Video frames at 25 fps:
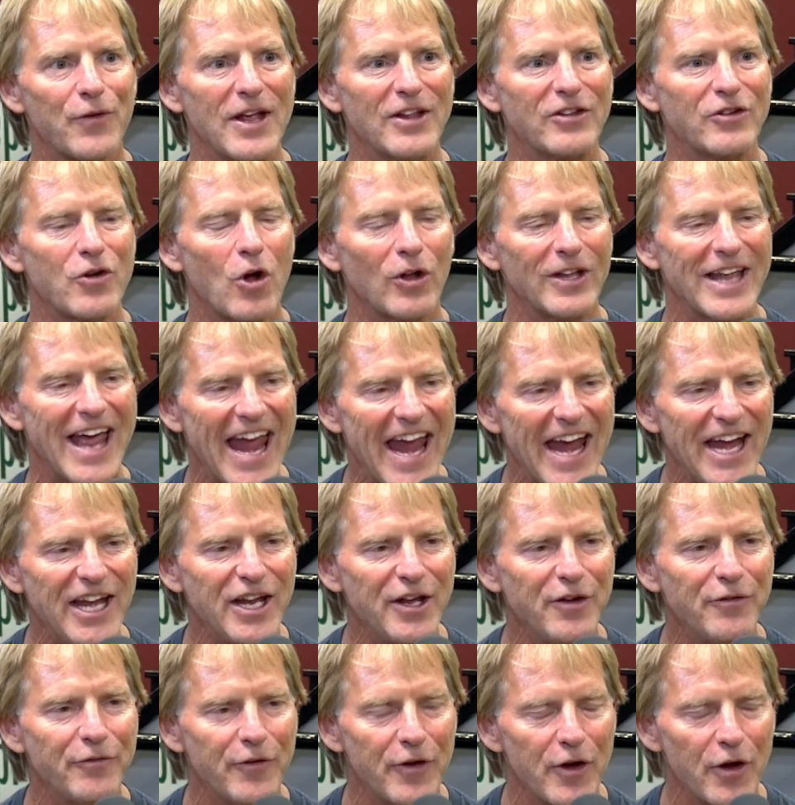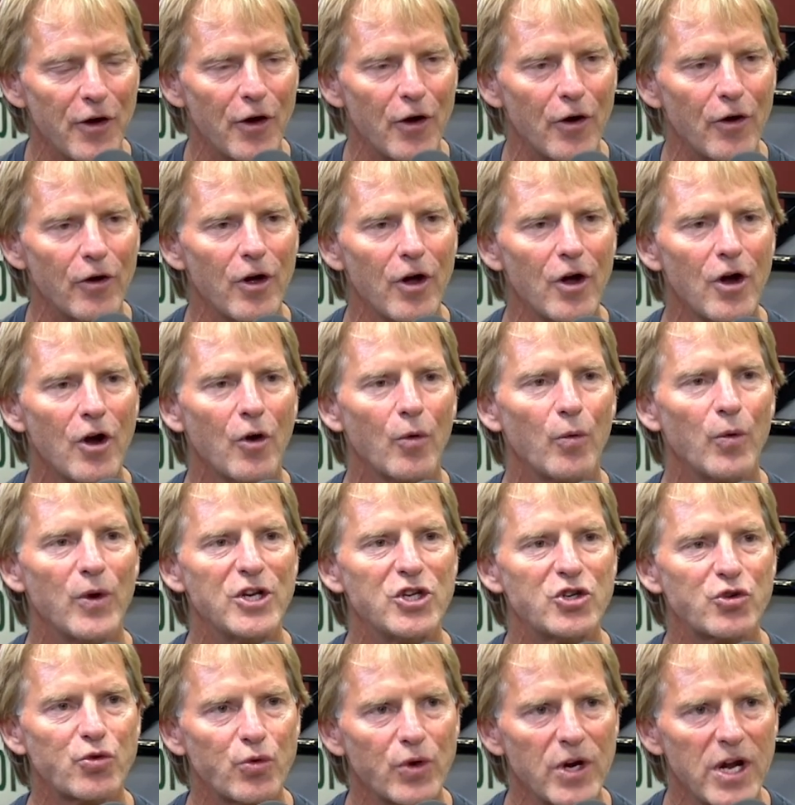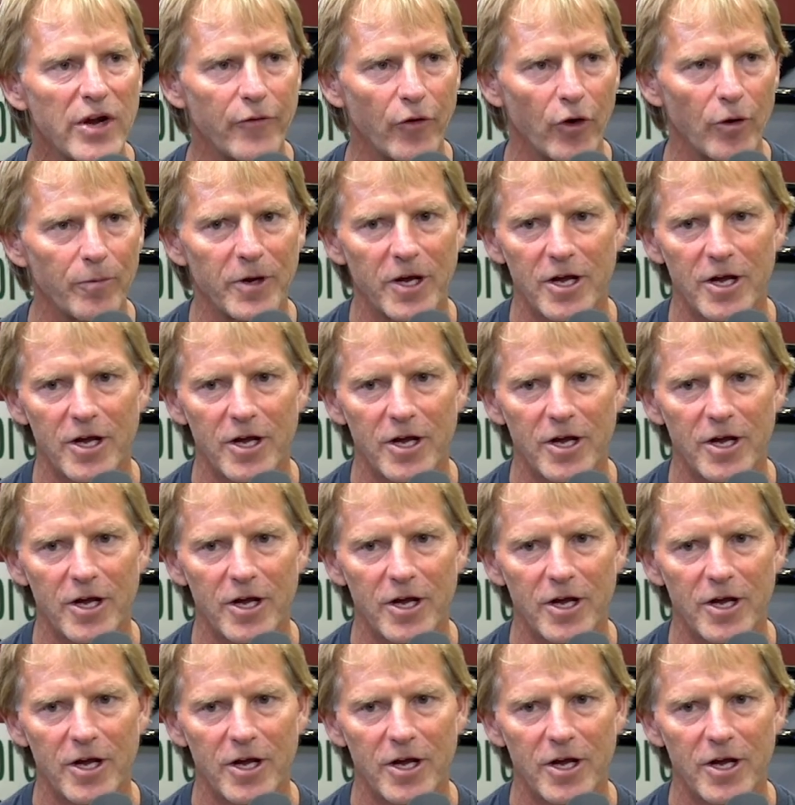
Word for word: It's called Haneyville Retriever